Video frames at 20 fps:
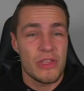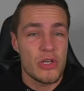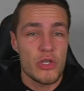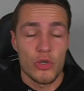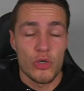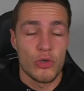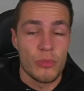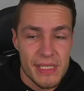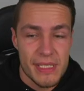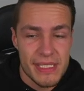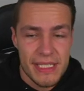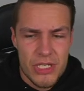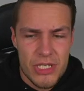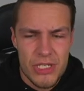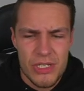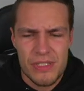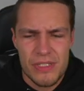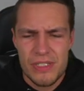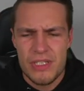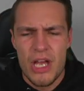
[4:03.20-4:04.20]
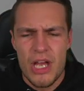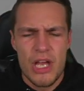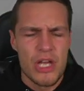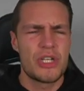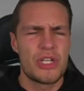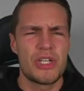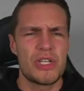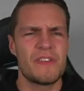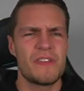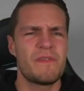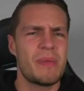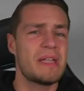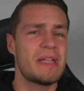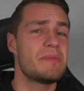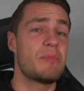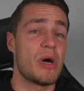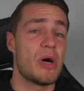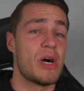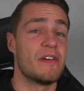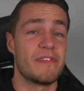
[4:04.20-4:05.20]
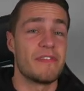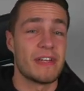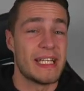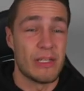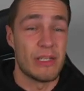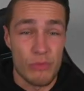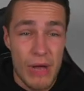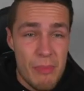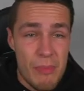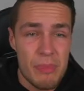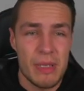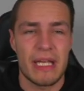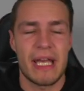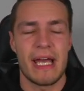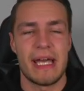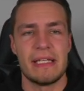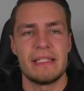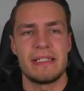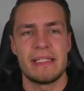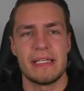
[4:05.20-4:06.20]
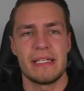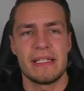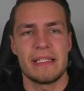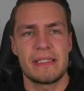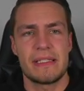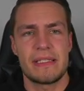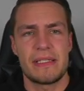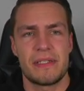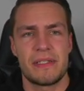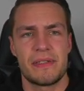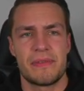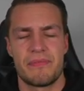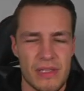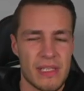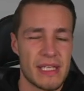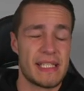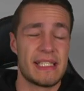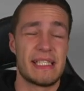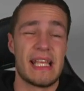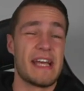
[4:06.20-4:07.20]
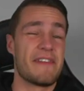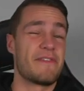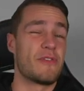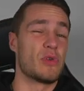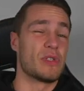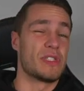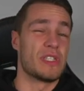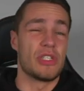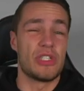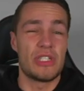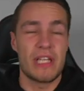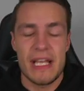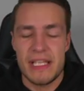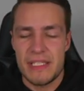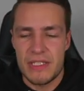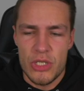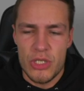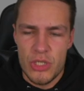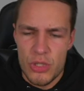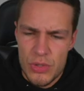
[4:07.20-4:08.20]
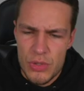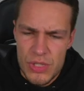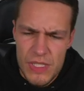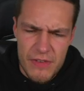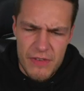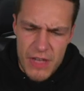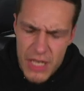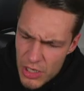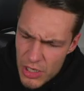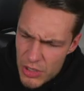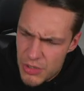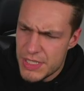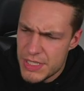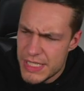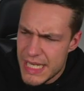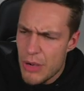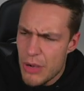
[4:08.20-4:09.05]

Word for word: the short positions should have been perfectly replicated. This therefore suggests the shorts have closed